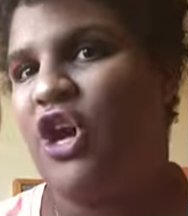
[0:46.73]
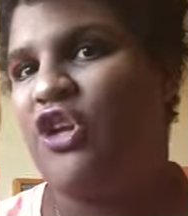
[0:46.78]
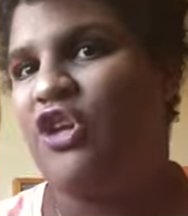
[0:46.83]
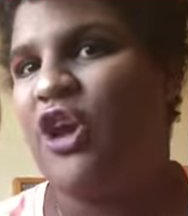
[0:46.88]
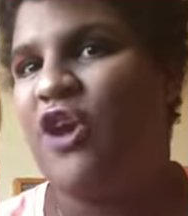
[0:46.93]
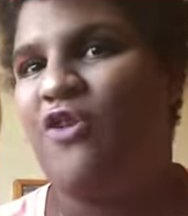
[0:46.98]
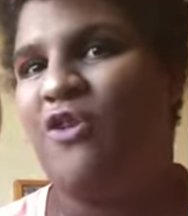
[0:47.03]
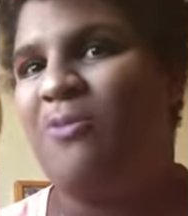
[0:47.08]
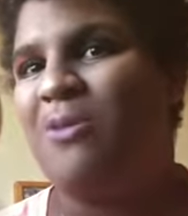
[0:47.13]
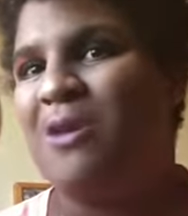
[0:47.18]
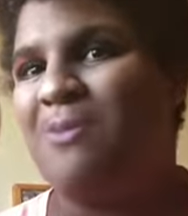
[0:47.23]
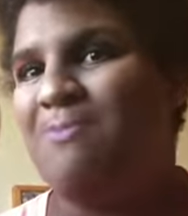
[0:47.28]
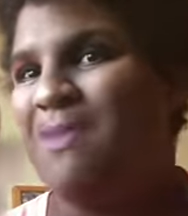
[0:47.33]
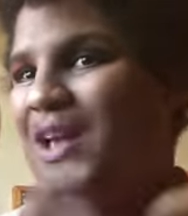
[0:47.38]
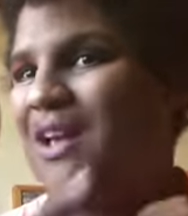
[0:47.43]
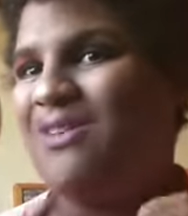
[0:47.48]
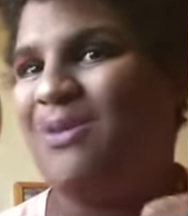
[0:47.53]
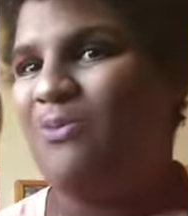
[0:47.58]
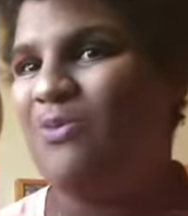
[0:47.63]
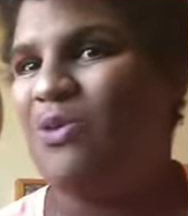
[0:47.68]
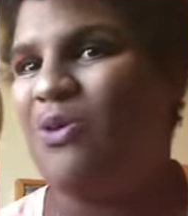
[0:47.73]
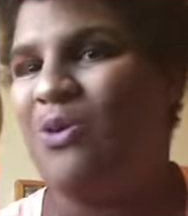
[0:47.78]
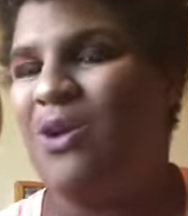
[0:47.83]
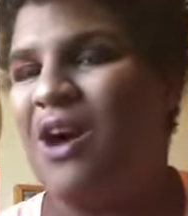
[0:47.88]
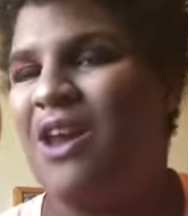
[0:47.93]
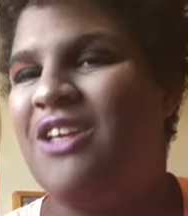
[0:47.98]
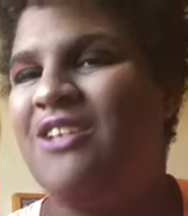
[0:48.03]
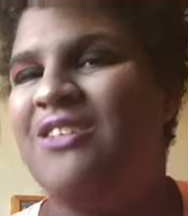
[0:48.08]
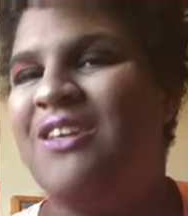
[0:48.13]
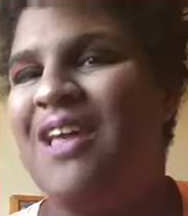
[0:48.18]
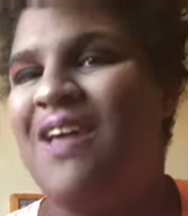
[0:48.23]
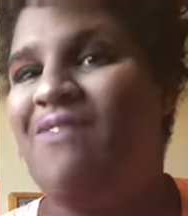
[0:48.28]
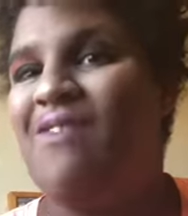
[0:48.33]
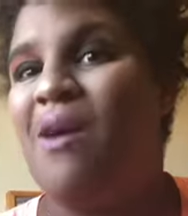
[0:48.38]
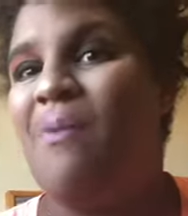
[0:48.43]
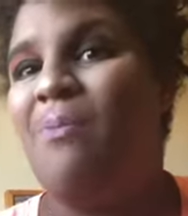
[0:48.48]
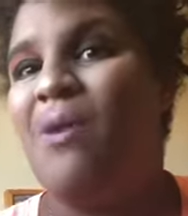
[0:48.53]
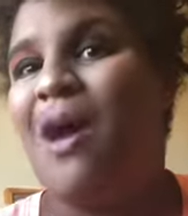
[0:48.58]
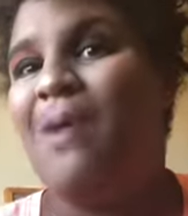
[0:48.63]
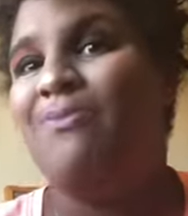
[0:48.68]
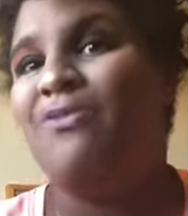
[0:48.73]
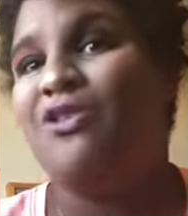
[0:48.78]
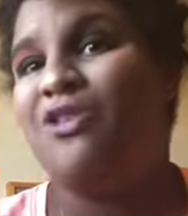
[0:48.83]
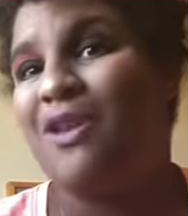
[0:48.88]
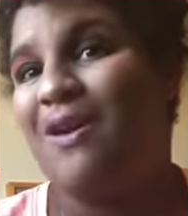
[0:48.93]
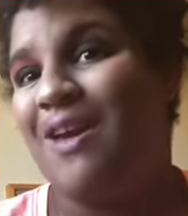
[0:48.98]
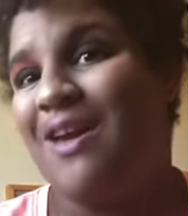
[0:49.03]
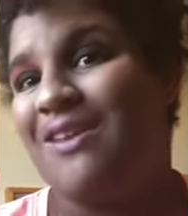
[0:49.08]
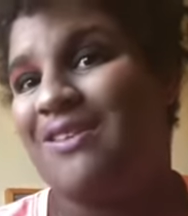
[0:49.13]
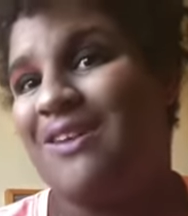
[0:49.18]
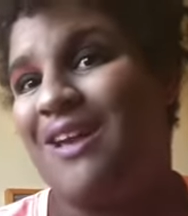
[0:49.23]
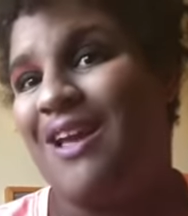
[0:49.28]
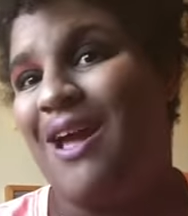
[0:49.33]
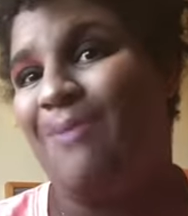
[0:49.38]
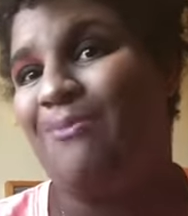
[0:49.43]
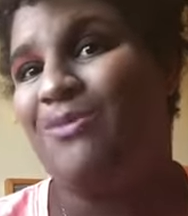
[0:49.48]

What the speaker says: I don't normally mix these two colours together, but I'm so excited,